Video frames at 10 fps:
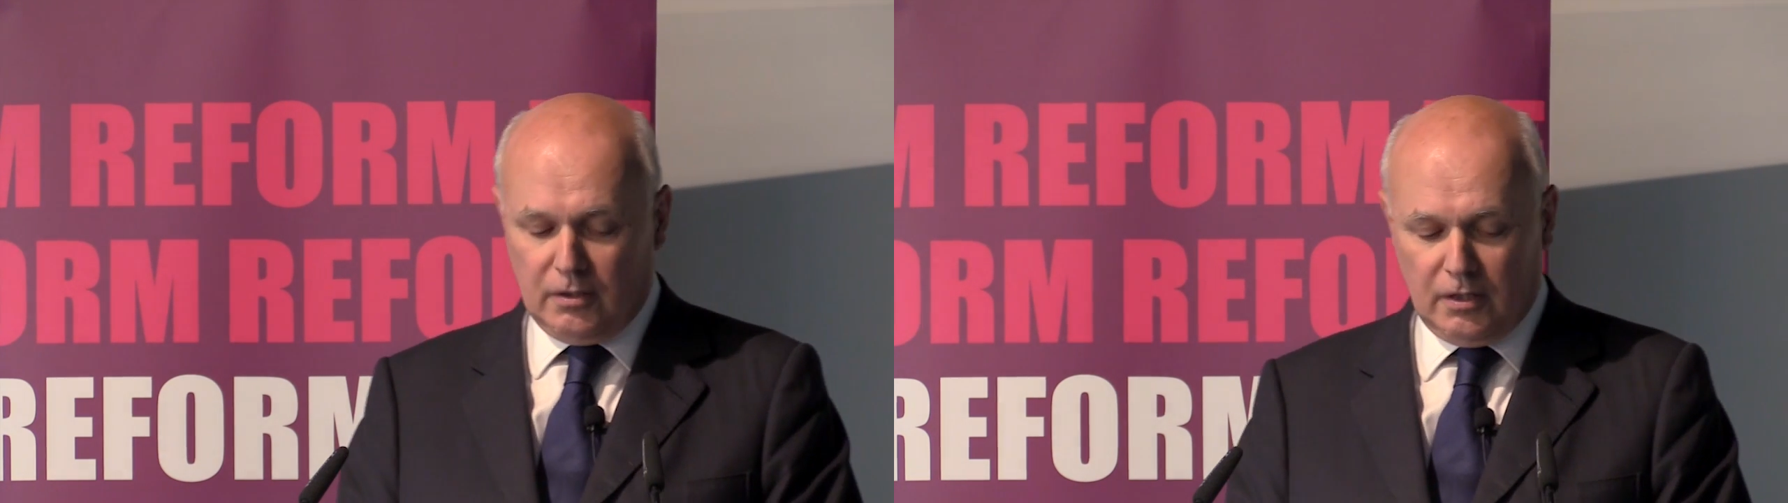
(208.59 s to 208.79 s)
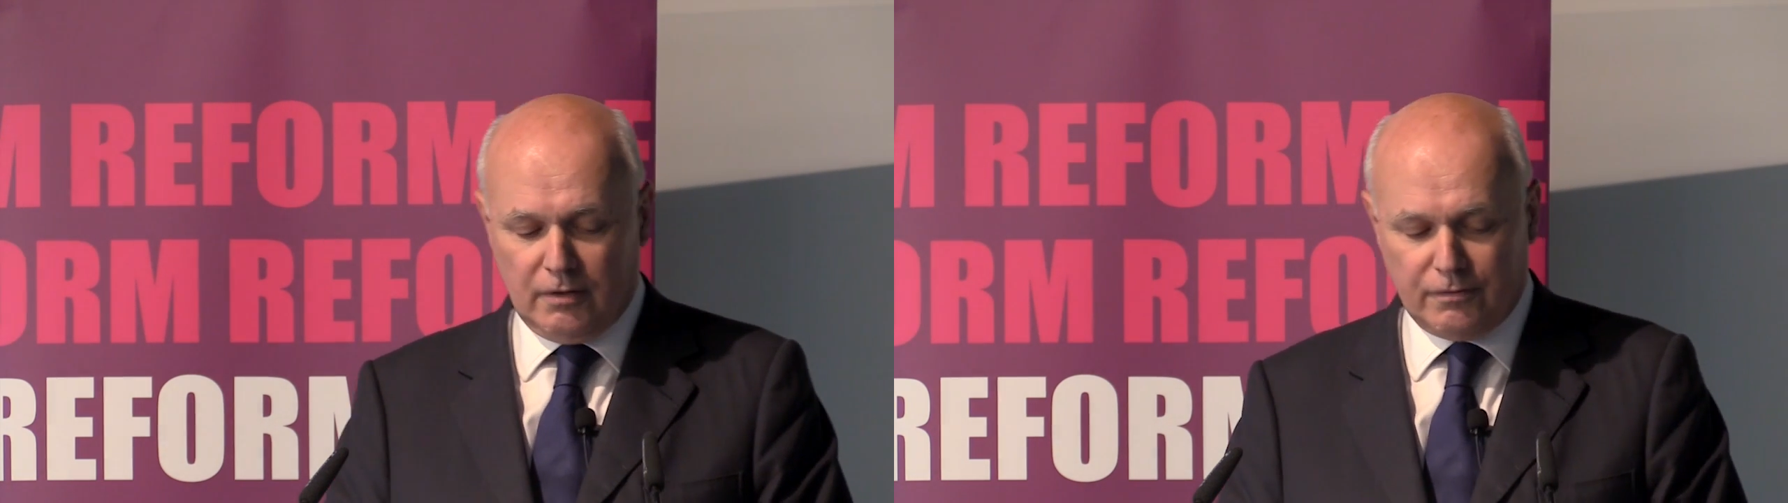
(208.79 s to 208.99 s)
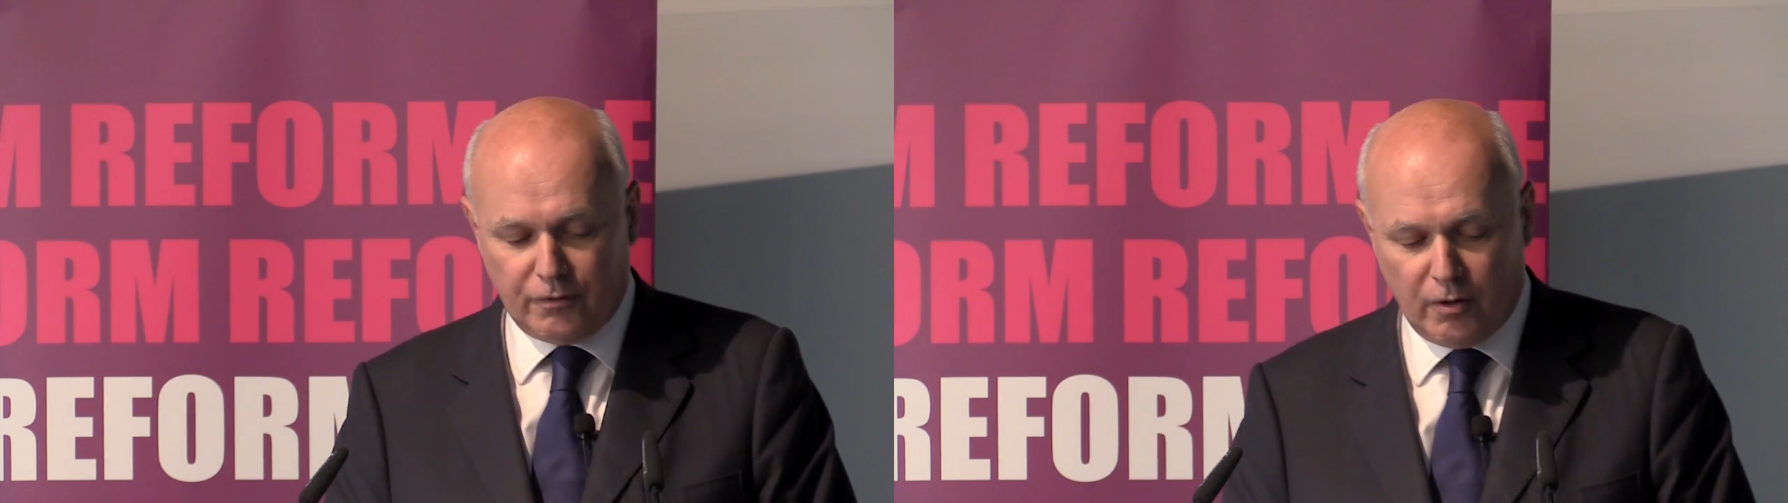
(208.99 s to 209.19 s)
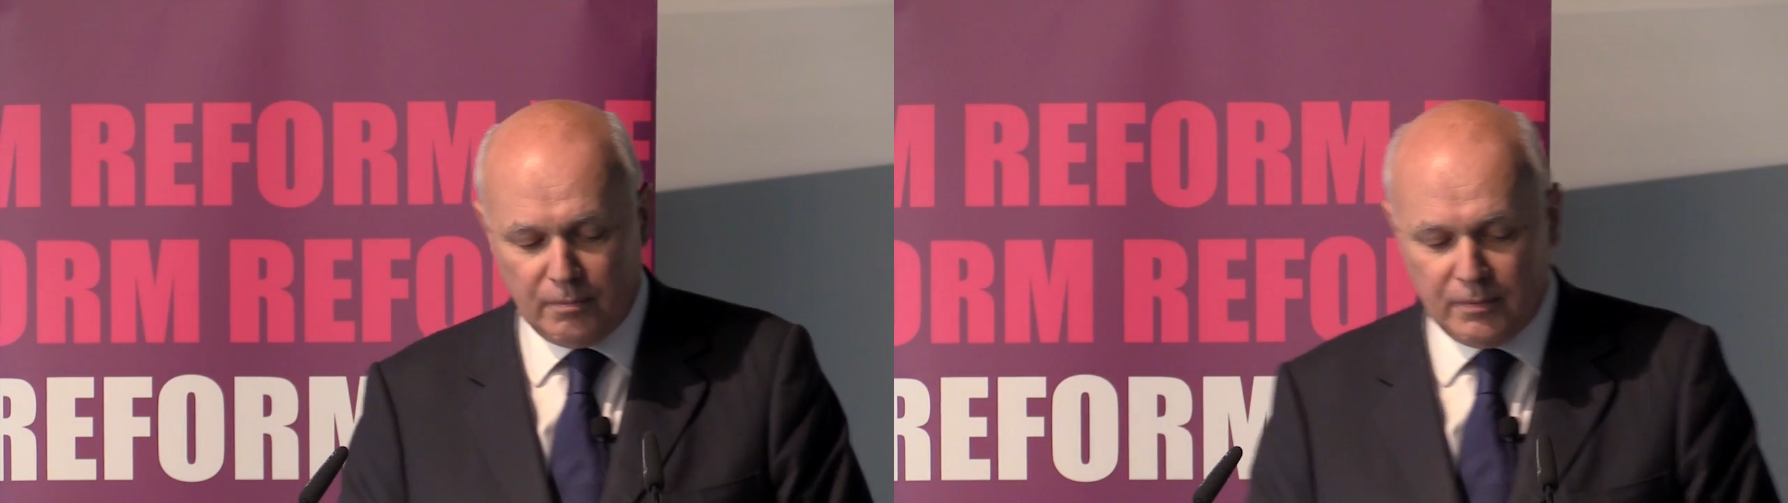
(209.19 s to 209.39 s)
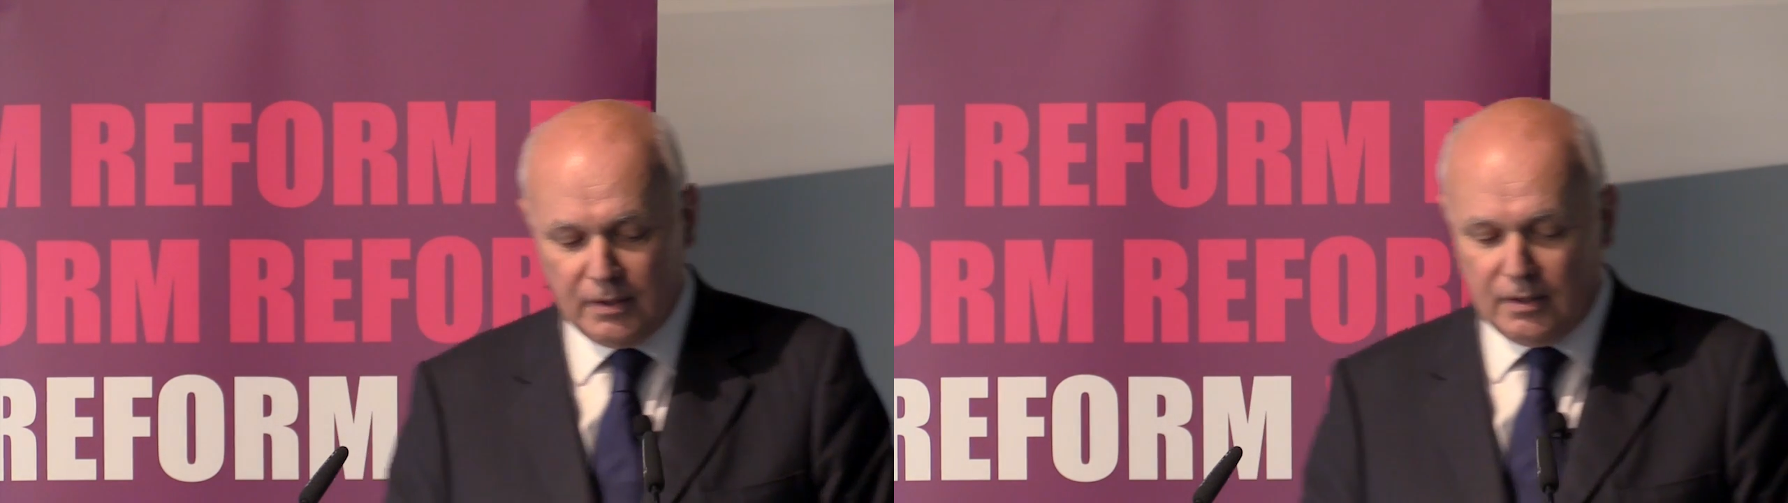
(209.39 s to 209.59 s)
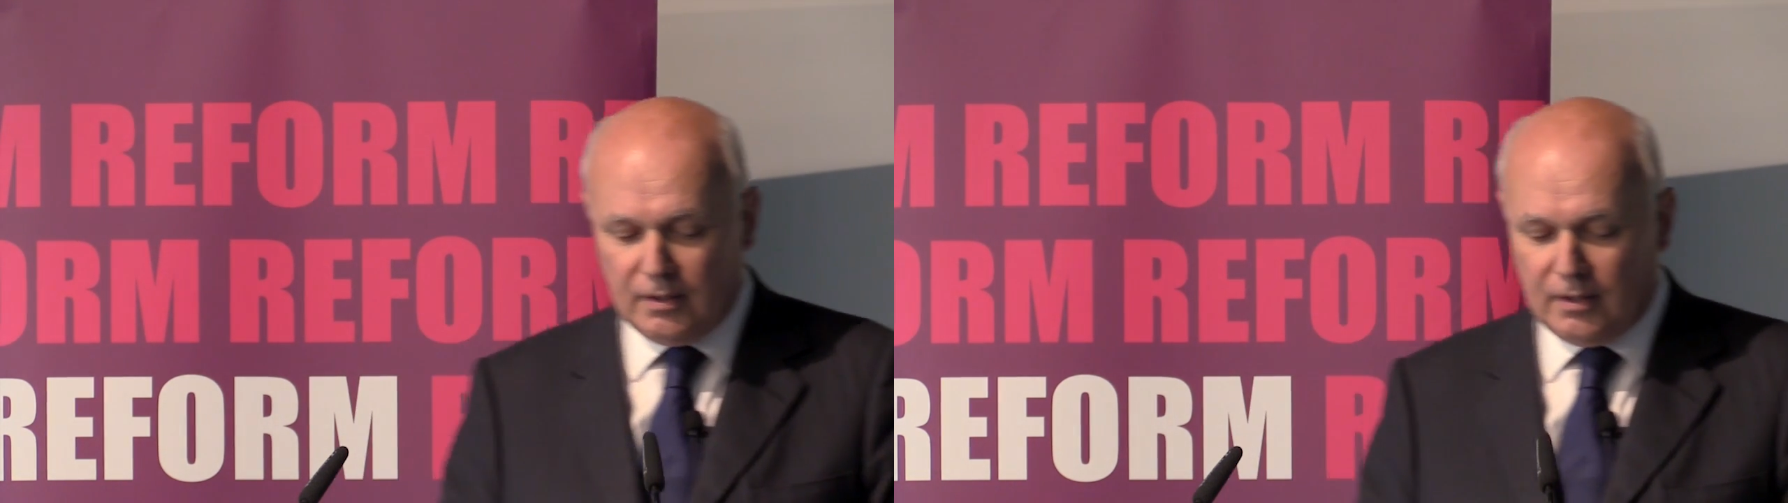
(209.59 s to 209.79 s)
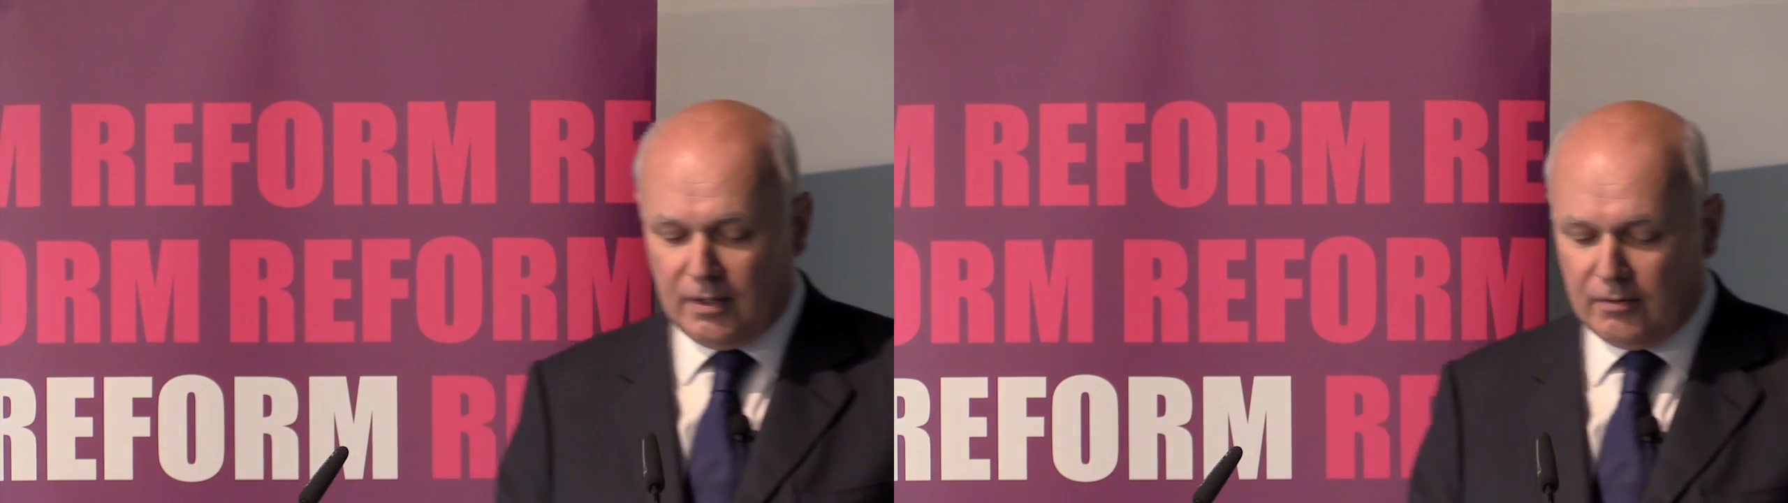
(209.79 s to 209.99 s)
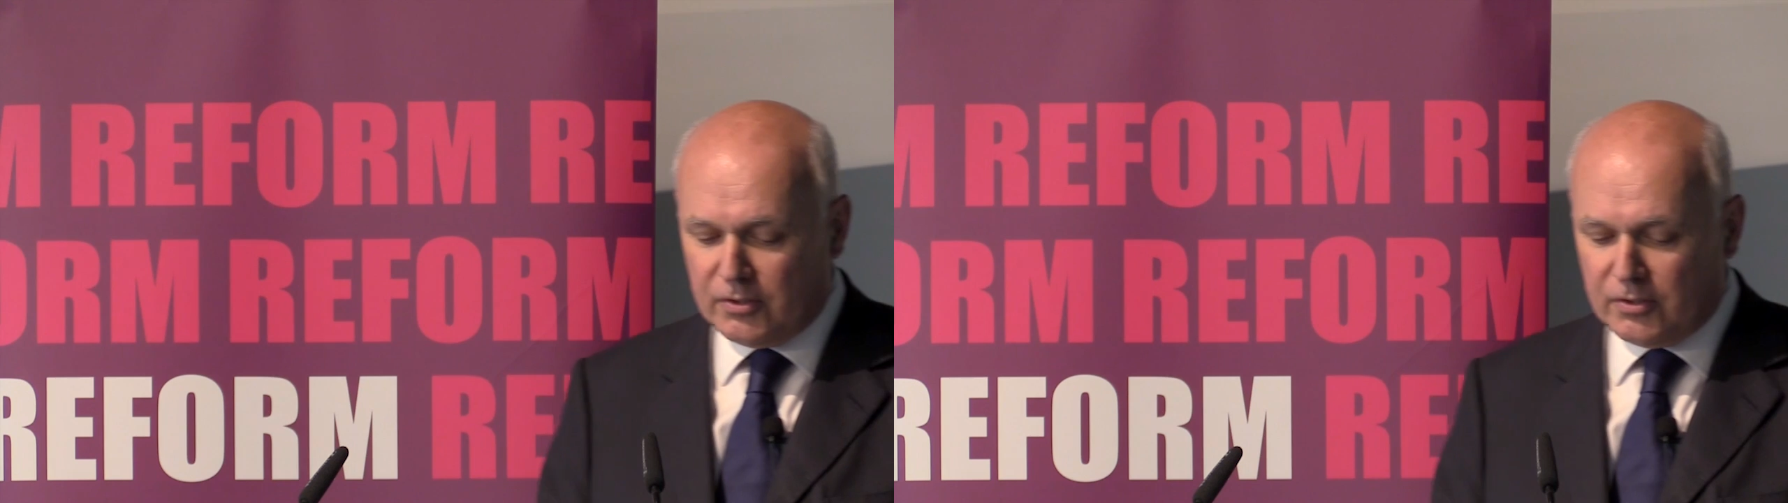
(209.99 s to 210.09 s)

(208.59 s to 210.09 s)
uh, from uh,